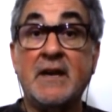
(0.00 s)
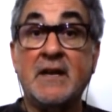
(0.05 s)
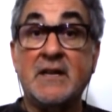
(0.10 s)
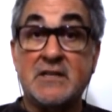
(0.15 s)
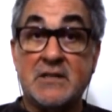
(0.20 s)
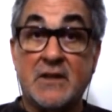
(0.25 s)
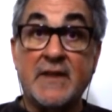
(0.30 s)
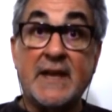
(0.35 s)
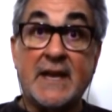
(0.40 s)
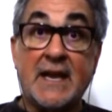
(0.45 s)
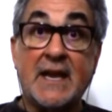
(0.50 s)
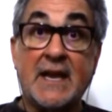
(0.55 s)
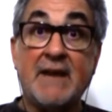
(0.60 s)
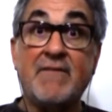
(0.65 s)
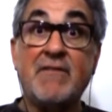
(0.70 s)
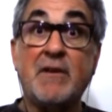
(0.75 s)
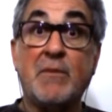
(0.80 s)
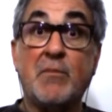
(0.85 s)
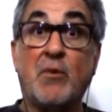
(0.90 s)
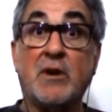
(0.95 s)
so they can
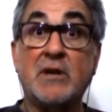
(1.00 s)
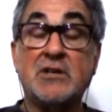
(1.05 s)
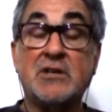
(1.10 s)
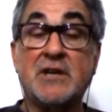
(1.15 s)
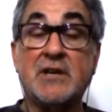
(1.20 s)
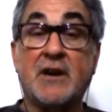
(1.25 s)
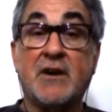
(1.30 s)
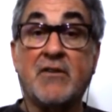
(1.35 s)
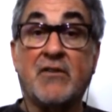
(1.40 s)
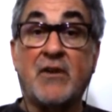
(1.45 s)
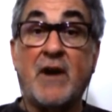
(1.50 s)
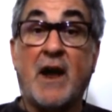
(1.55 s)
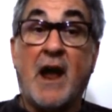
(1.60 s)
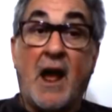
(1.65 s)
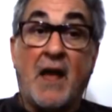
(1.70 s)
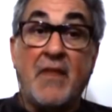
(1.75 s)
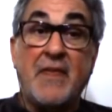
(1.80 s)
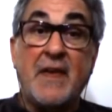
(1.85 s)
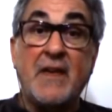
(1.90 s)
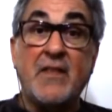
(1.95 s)
give them one share so
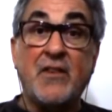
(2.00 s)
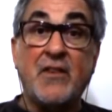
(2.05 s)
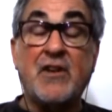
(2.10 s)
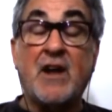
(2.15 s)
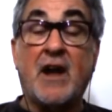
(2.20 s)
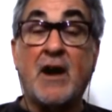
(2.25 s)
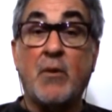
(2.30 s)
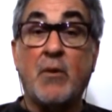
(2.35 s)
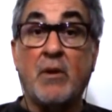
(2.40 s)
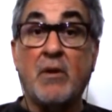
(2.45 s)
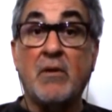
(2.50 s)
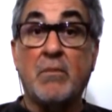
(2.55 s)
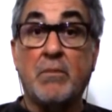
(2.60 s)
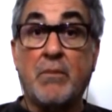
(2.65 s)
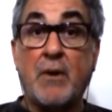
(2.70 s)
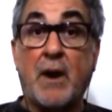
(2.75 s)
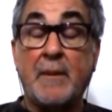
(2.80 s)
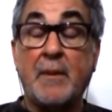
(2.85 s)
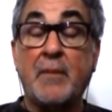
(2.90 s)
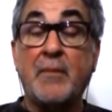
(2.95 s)
I, I think the stock will
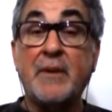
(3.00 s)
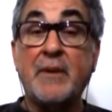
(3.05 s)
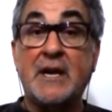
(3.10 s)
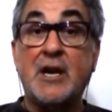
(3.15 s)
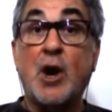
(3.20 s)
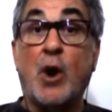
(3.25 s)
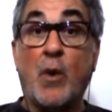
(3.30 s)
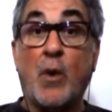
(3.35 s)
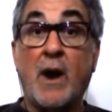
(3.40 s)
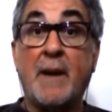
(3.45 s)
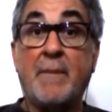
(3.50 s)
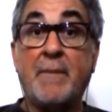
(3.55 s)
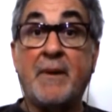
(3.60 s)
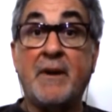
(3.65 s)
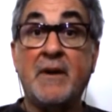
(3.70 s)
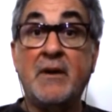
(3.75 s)
probably go up